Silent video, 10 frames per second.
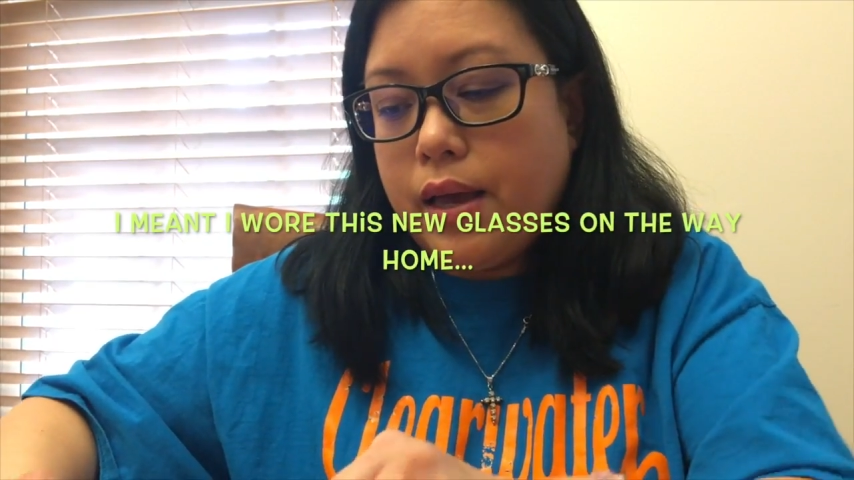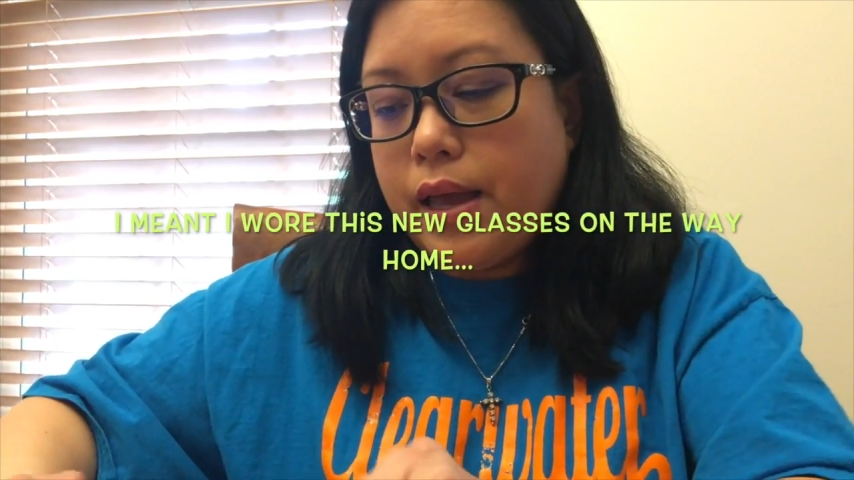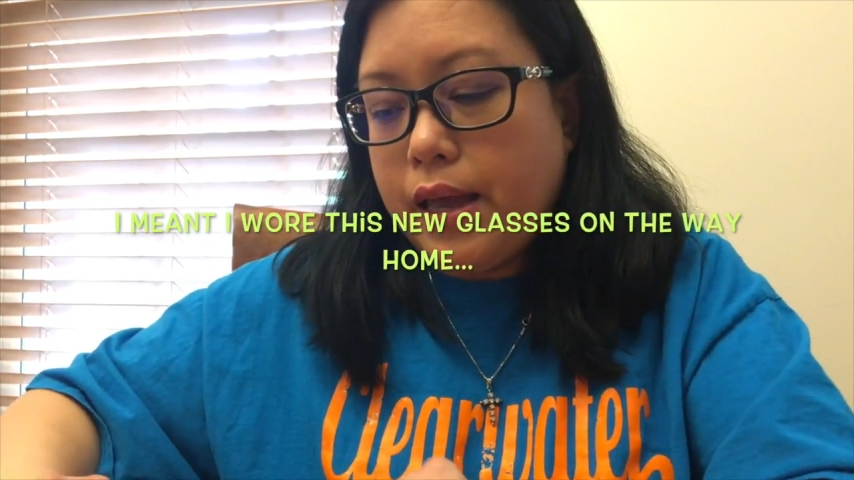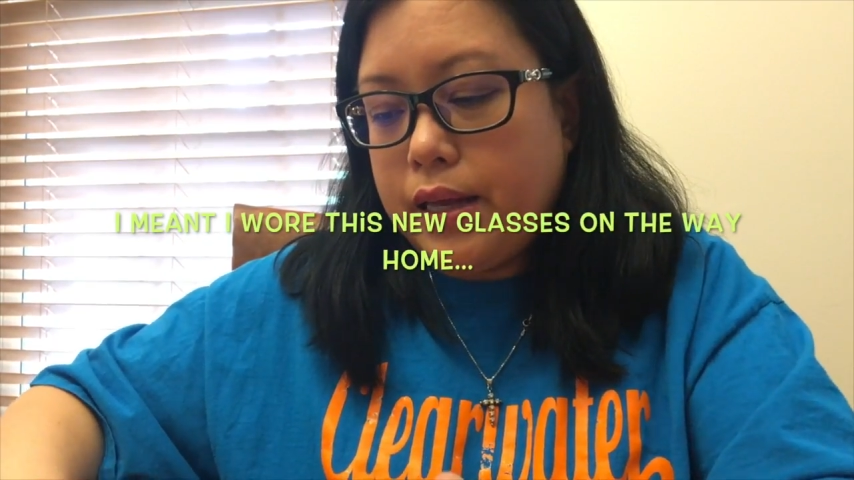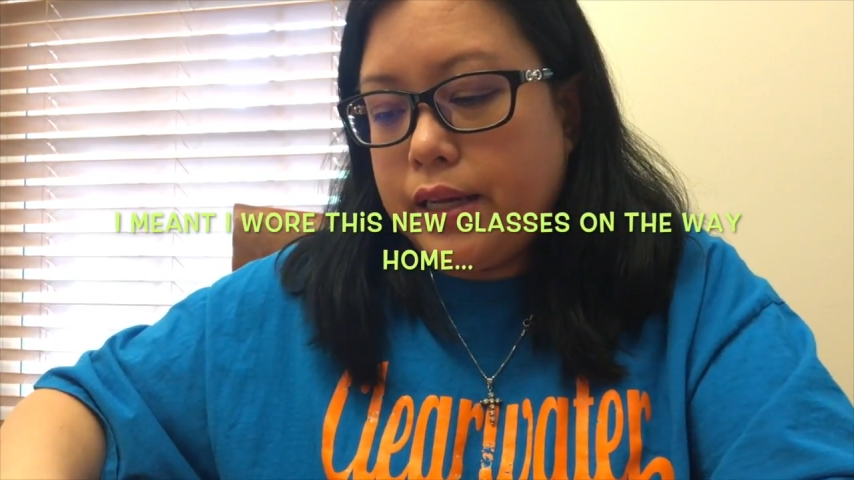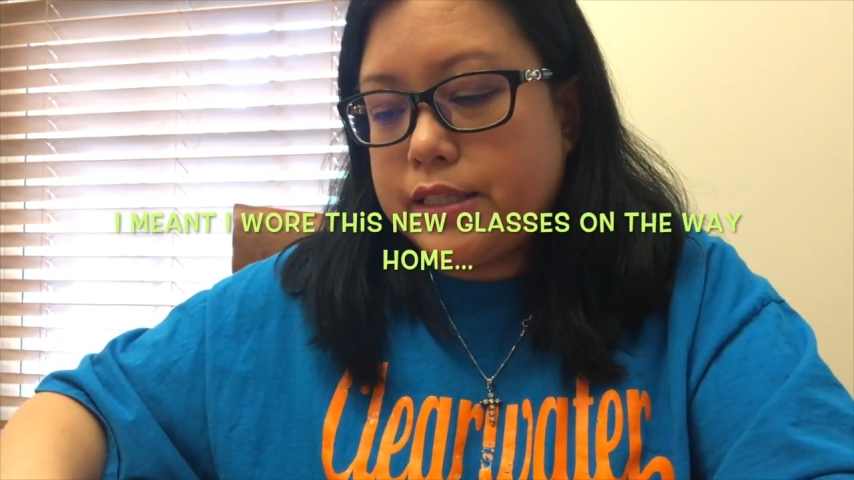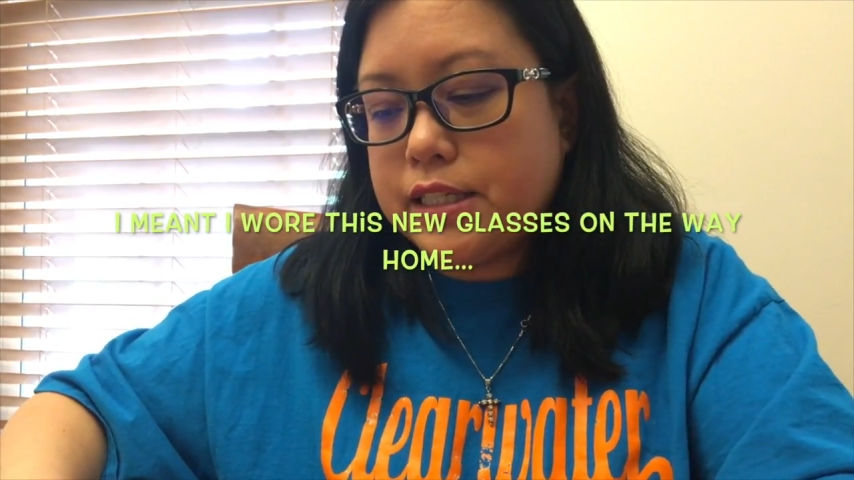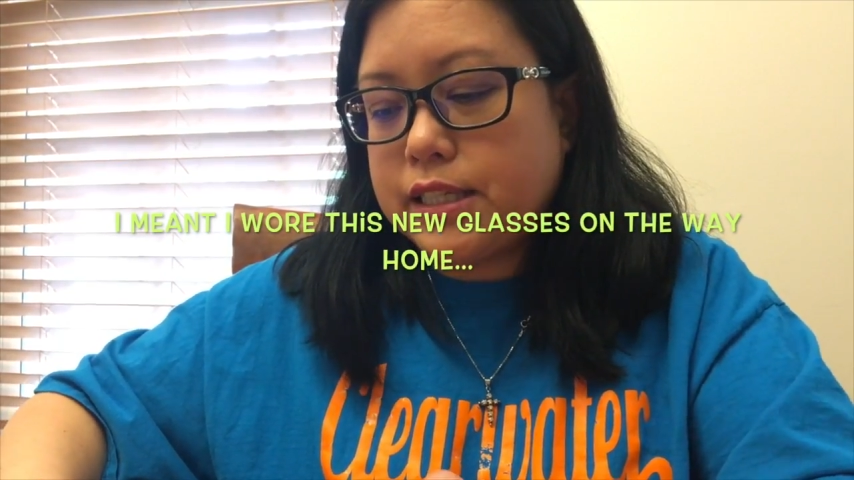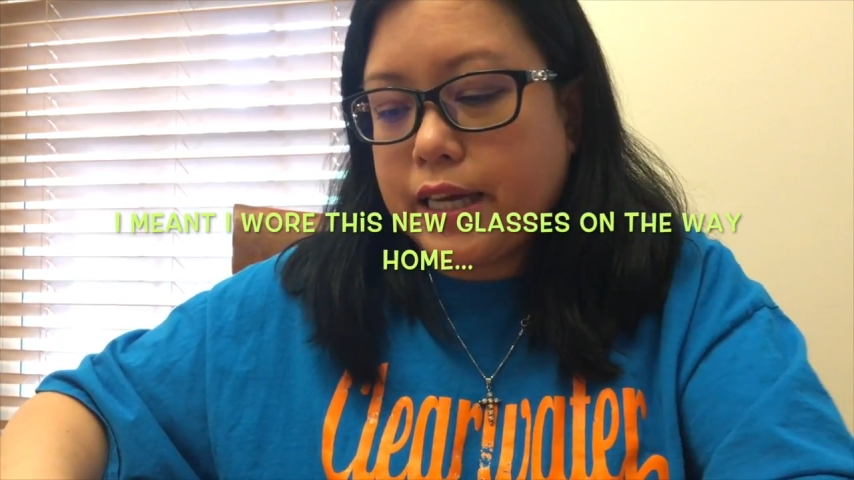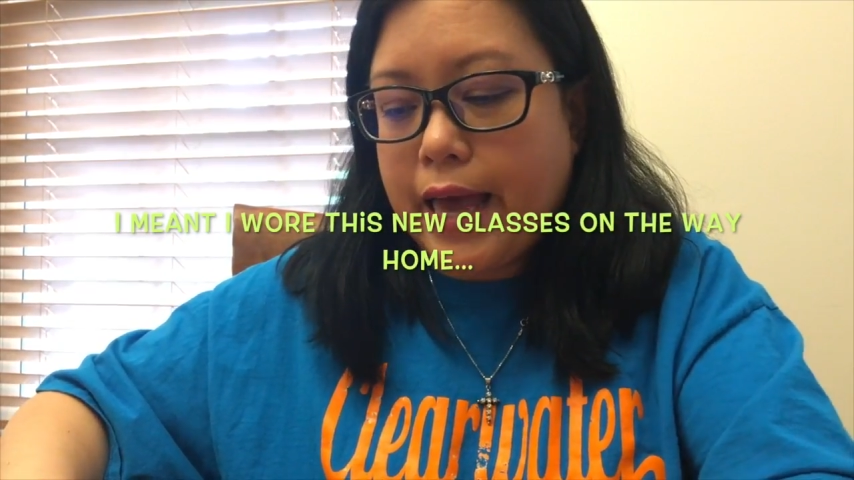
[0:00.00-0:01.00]
And this
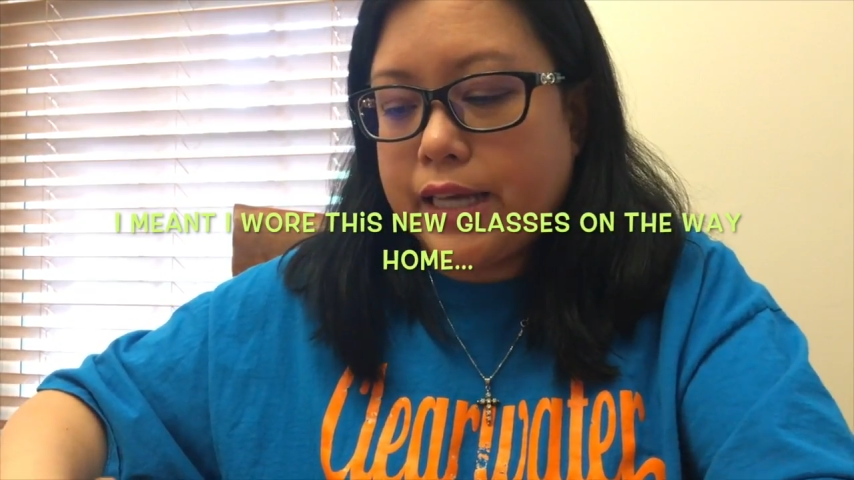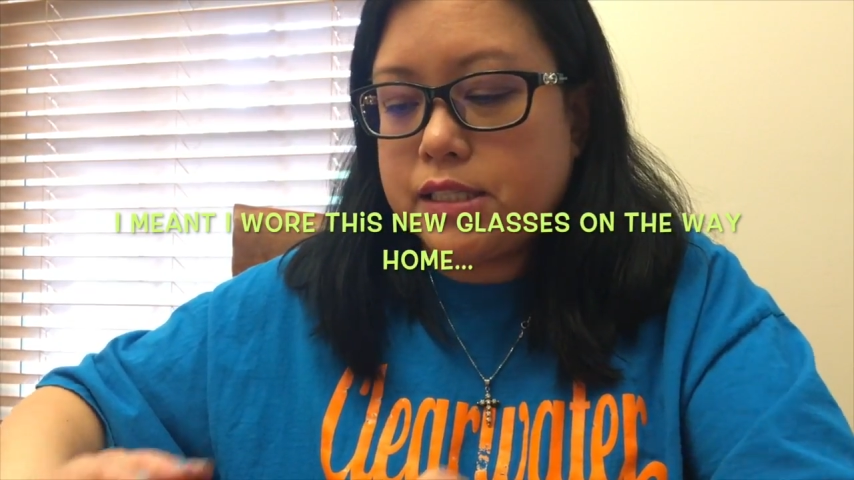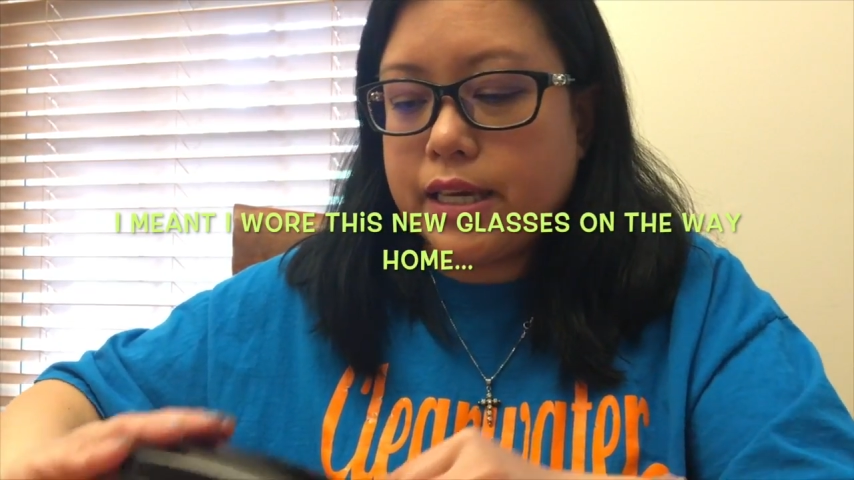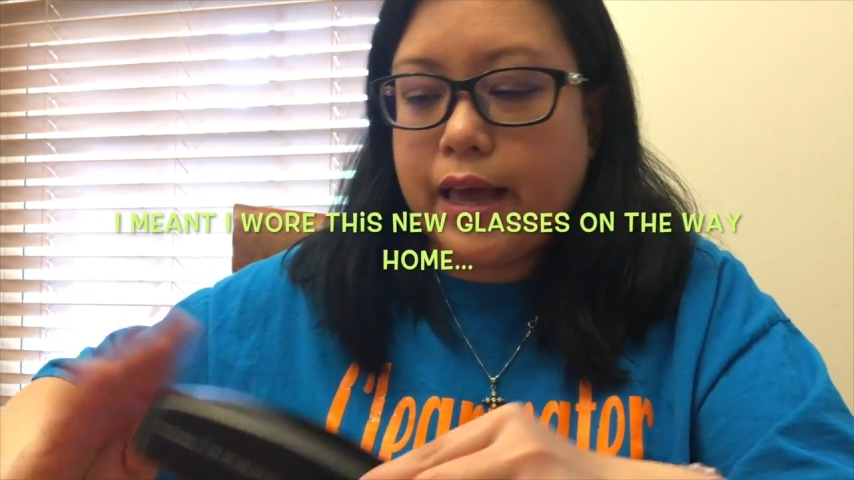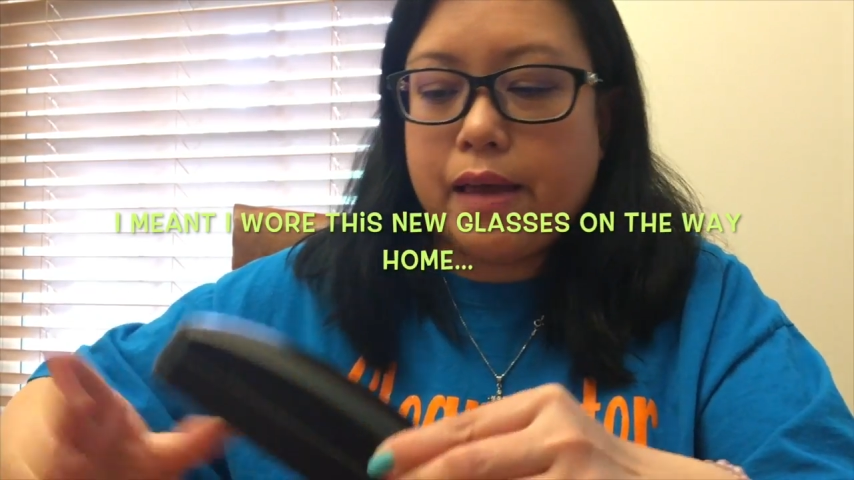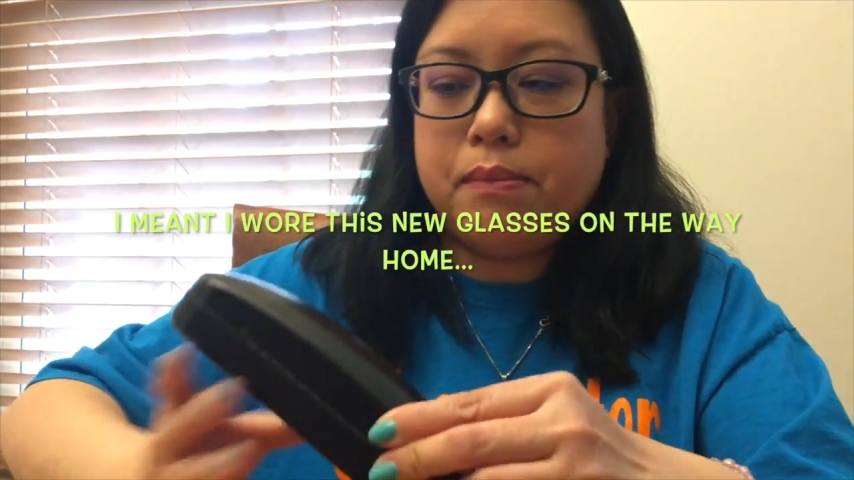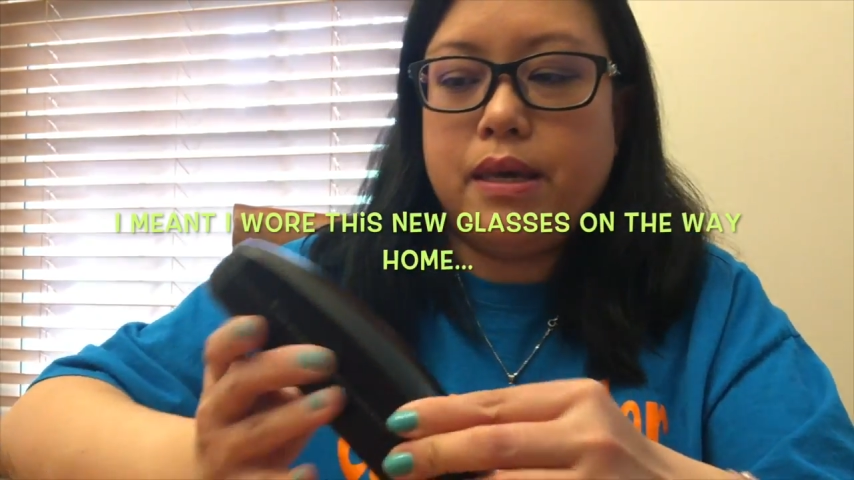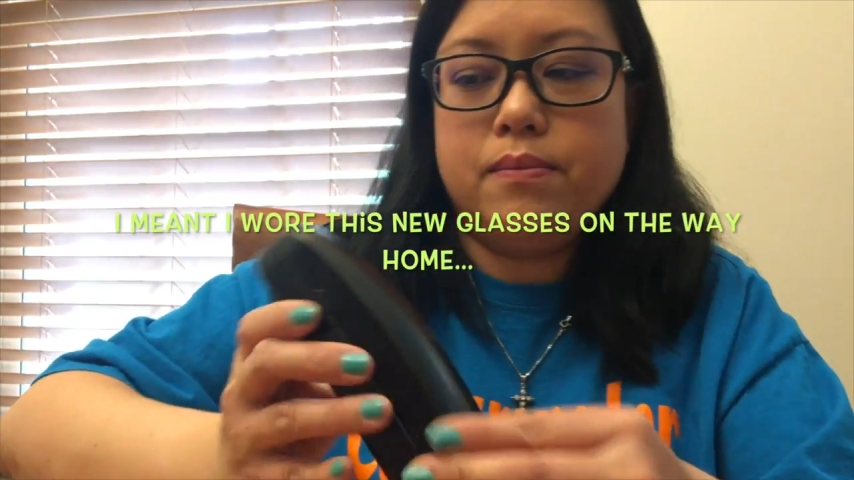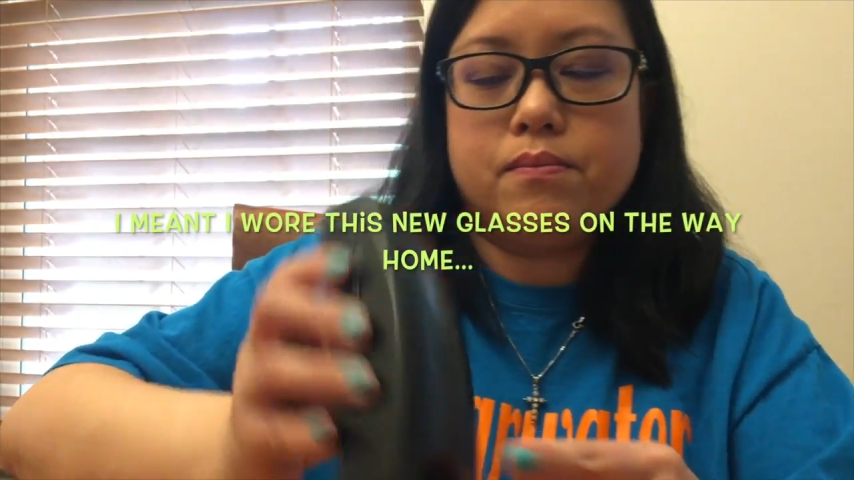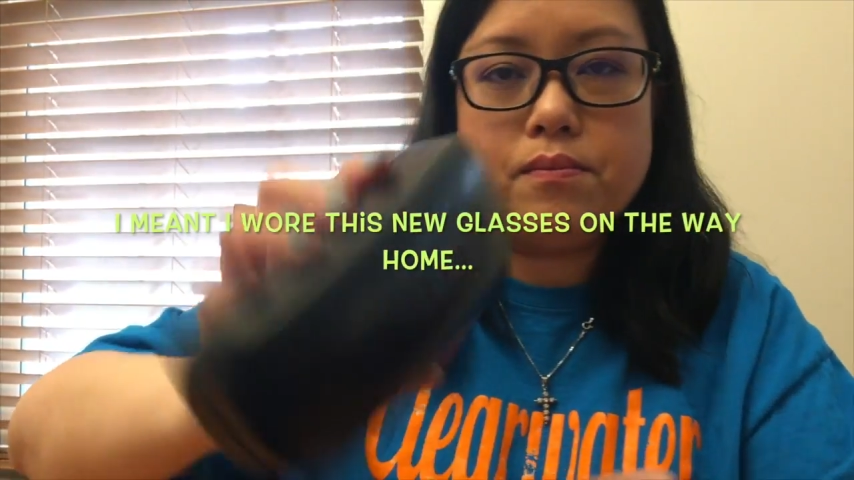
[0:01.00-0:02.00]
is the case they gave
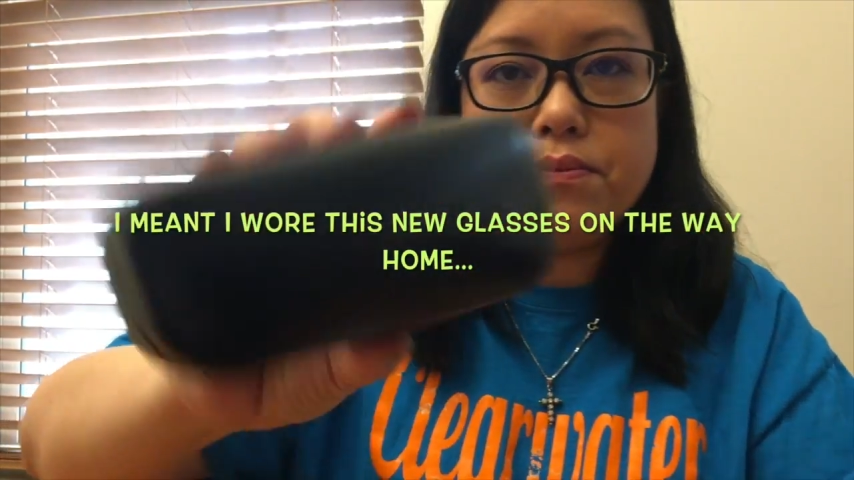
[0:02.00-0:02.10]
me.